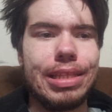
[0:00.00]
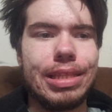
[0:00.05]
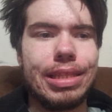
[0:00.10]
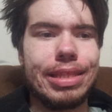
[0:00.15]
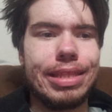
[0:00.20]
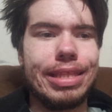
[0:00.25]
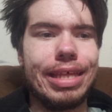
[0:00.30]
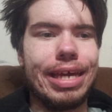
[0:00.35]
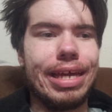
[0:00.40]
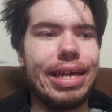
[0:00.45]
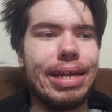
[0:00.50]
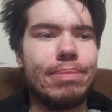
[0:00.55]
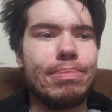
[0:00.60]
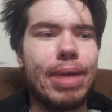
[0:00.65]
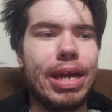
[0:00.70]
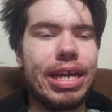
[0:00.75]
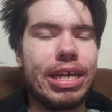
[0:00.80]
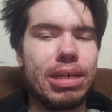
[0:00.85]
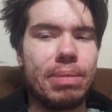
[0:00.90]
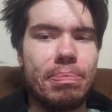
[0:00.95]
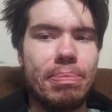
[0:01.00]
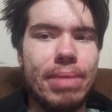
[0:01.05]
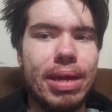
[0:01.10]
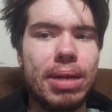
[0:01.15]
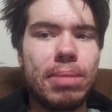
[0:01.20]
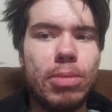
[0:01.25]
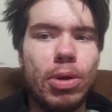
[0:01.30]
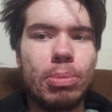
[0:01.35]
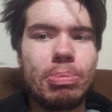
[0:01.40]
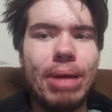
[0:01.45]
They make
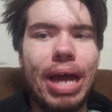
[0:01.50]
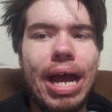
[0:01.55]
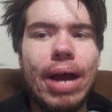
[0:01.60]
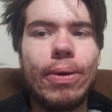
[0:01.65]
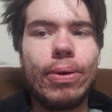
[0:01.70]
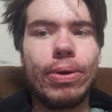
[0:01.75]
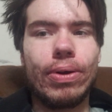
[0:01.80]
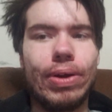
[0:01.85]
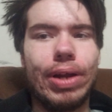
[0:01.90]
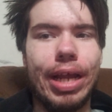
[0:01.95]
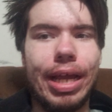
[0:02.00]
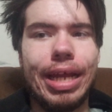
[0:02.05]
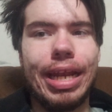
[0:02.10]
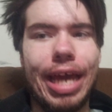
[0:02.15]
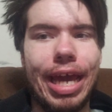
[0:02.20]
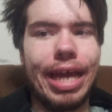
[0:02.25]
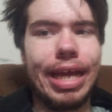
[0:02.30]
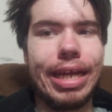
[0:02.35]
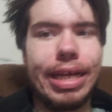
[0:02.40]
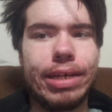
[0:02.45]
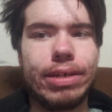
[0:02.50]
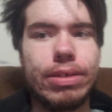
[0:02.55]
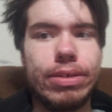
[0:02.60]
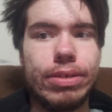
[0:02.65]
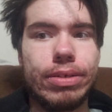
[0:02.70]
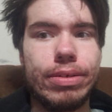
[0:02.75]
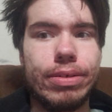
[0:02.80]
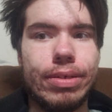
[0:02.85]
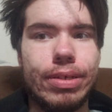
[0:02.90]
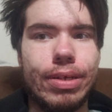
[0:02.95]
minimal power NA.
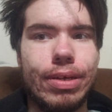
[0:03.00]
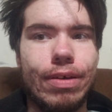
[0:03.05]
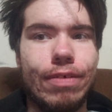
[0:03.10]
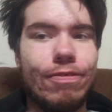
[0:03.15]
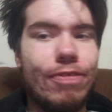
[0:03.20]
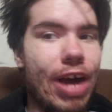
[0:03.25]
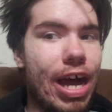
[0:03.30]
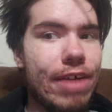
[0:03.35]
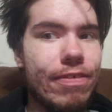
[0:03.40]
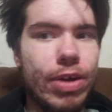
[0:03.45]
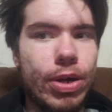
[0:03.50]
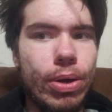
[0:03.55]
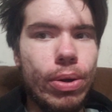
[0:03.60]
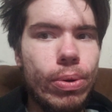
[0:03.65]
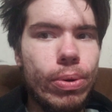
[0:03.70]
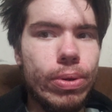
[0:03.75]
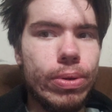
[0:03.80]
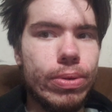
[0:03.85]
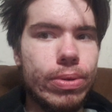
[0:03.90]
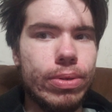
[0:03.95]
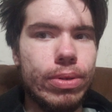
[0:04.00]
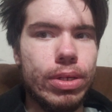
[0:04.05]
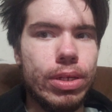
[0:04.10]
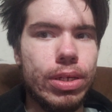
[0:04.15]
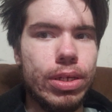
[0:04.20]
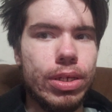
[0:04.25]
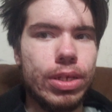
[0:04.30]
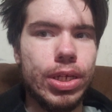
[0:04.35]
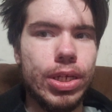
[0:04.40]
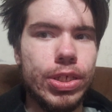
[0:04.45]
5.0,
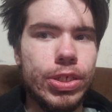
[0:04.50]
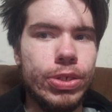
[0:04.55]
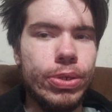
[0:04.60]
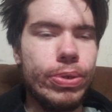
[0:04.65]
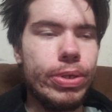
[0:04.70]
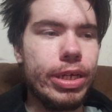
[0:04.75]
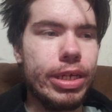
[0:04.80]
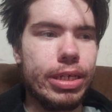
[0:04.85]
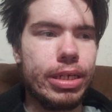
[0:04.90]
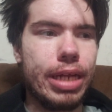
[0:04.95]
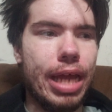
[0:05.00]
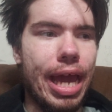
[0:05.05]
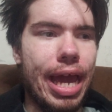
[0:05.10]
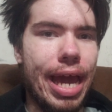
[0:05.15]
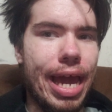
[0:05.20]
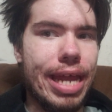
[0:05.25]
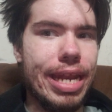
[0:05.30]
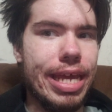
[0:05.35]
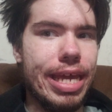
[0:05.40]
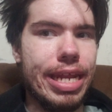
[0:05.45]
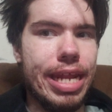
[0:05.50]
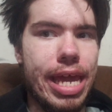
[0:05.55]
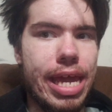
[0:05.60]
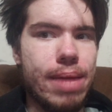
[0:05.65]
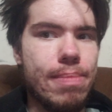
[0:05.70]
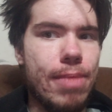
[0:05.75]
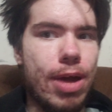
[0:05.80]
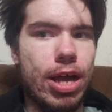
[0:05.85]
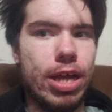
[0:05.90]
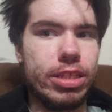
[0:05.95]
you can add
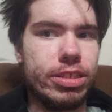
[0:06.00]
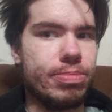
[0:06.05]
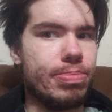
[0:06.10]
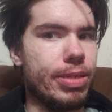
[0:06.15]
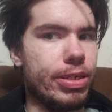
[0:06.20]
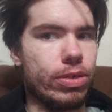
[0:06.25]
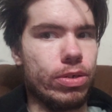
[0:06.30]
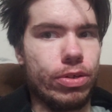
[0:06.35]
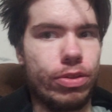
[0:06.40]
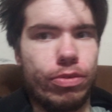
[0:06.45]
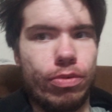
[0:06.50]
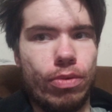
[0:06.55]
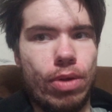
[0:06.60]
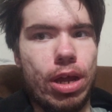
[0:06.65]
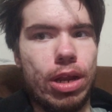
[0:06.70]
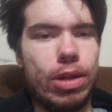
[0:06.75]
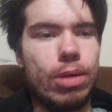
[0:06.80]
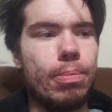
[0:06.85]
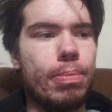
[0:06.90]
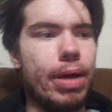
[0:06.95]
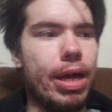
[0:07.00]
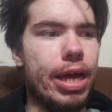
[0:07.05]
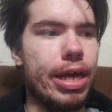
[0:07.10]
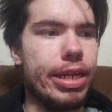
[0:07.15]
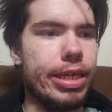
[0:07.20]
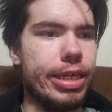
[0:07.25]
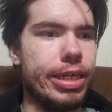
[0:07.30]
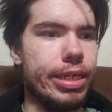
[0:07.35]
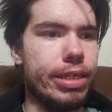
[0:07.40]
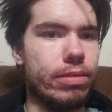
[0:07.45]
NA mods, bigger throttle
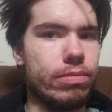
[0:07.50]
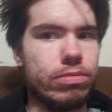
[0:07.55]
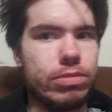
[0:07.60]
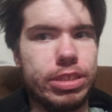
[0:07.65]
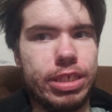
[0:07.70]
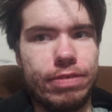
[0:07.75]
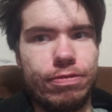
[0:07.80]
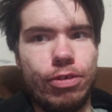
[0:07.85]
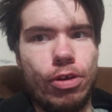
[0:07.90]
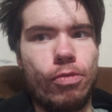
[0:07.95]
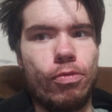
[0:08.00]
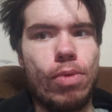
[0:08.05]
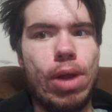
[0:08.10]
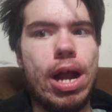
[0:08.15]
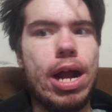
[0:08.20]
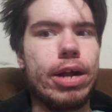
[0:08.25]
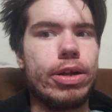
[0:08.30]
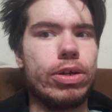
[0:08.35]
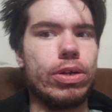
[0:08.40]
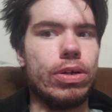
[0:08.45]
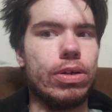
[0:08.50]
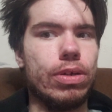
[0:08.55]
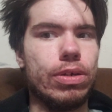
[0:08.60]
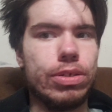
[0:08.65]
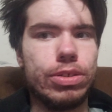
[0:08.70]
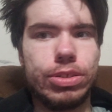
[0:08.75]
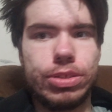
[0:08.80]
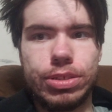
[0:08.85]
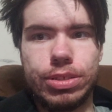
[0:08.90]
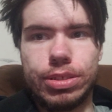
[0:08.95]
body, different
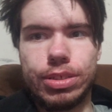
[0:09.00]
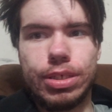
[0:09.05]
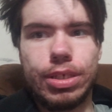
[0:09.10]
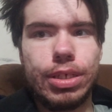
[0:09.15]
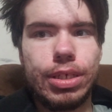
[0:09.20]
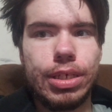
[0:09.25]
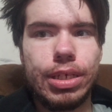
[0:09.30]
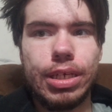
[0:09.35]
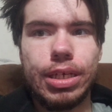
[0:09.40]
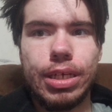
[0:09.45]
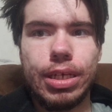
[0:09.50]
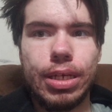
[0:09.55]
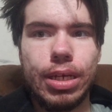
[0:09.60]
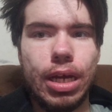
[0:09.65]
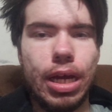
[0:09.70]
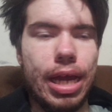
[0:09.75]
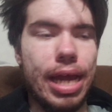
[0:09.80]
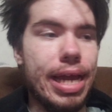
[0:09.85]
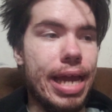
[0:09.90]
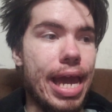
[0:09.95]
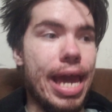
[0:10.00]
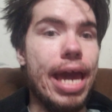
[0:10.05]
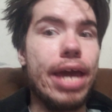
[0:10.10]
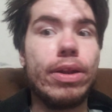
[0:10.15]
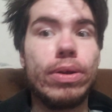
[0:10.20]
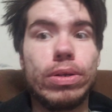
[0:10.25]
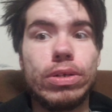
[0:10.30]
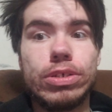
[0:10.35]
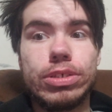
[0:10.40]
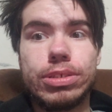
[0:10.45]
rockers,
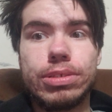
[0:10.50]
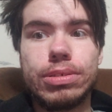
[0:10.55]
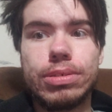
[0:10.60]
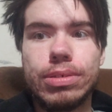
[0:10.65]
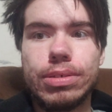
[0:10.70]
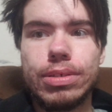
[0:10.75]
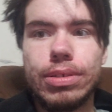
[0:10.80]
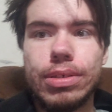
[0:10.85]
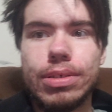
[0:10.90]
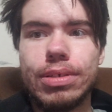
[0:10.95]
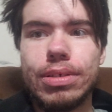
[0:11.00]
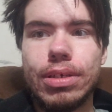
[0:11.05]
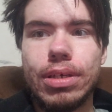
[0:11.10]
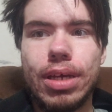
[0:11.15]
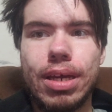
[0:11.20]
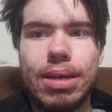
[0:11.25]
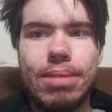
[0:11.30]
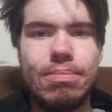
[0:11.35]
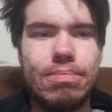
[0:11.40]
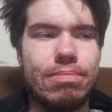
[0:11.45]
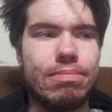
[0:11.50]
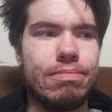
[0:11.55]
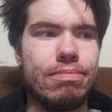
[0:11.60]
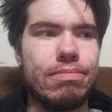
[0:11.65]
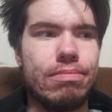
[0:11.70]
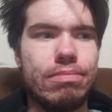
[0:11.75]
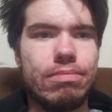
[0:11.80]
headers, and